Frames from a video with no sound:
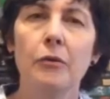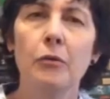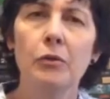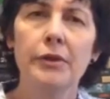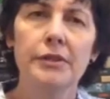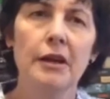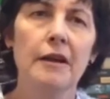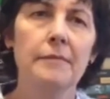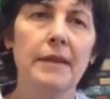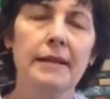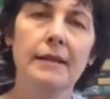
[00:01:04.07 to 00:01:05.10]
all the
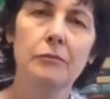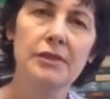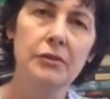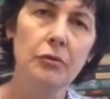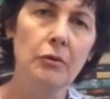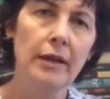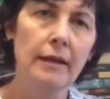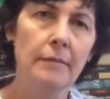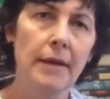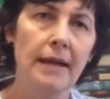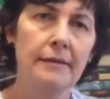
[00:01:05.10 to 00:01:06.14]
time that he was talking
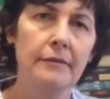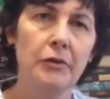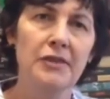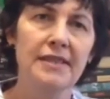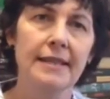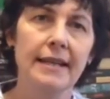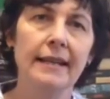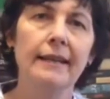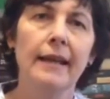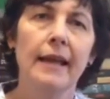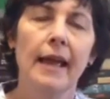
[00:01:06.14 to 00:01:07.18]
about diversity
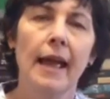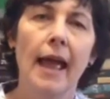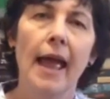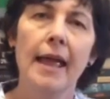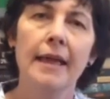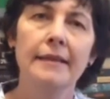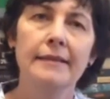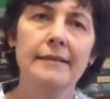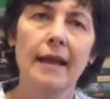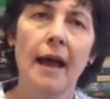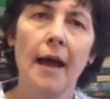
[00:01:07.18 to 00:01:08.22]
and
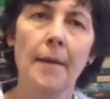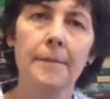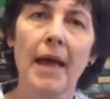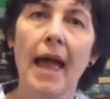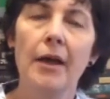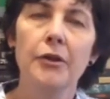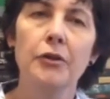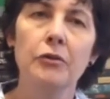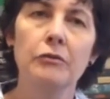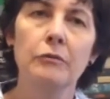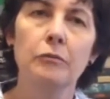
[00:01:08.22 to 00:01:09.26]
how you
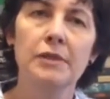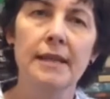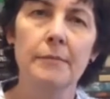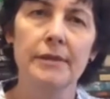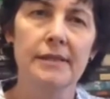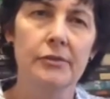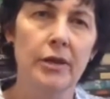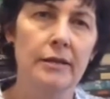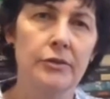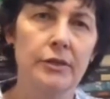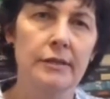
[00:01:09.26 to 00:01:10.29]
could, some of the
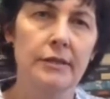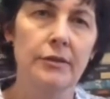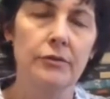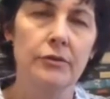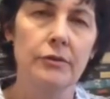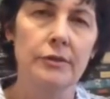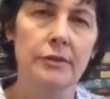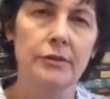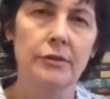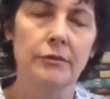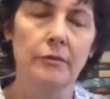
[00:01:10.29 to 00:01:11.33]
strategies you could use
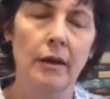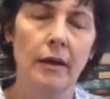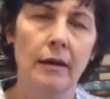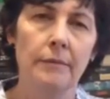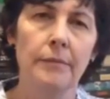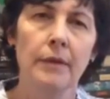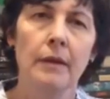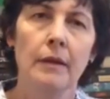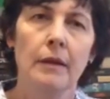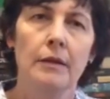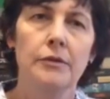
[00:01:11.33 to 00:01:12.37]

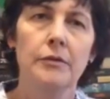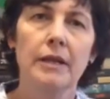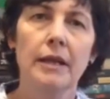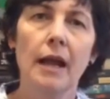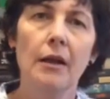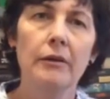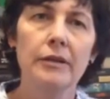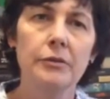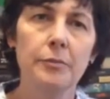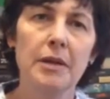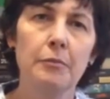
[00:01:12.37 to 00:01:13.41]
to
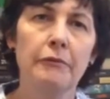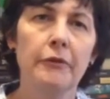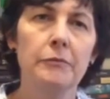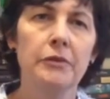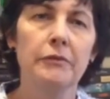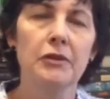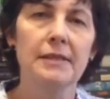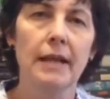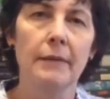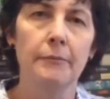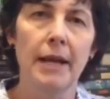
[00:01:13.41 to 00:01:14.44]
encourage people from diverse
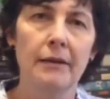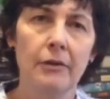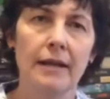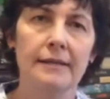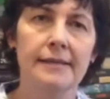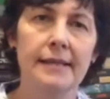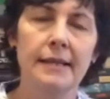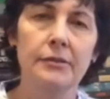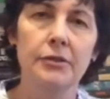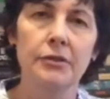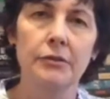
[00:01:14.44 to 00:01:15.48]
backgrounds
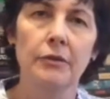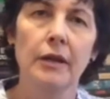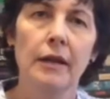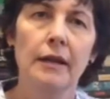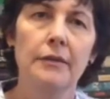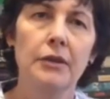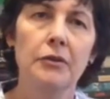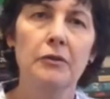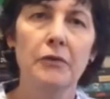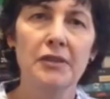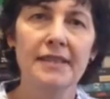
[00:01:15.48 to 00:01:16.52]
into the
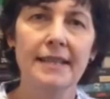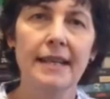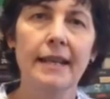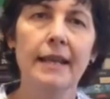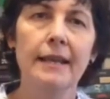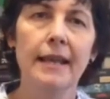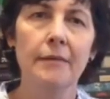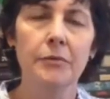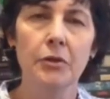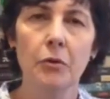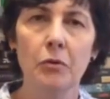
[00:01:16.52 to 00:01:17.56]
university, he
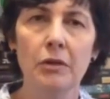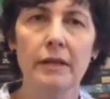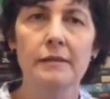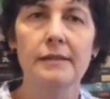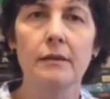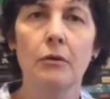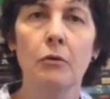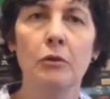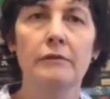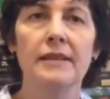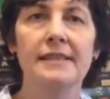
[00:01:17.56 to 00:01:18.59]
kept calling us,
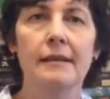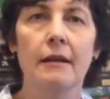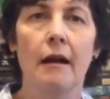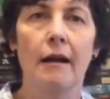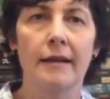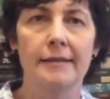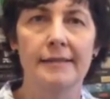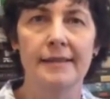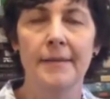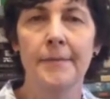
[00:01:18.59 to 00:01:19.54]
all of us, guys.